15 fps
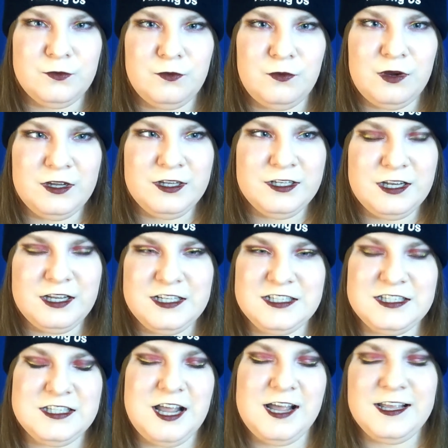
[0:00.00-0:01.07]
what.
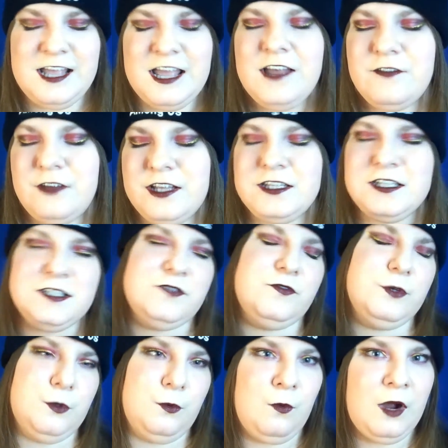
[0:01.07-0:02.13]
I have had this for
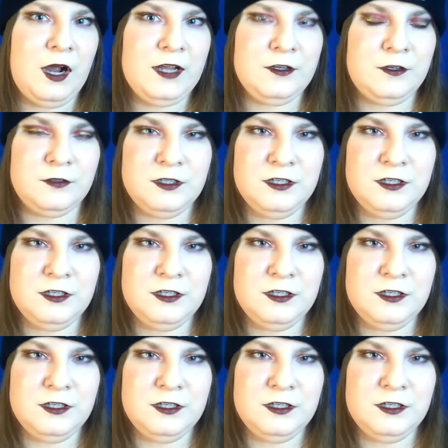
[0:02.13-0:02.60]
a while,